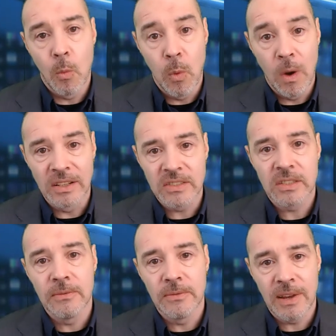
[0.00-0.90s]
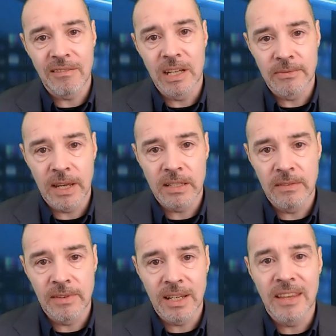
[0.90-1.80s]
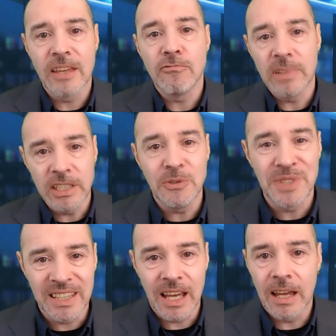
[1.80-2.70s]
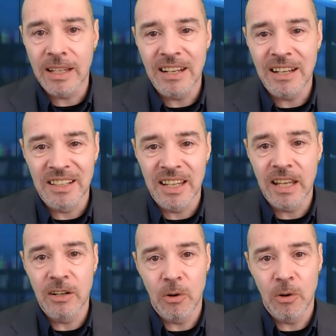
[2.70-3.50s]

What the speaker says: once very effectively, and then reusing that again and again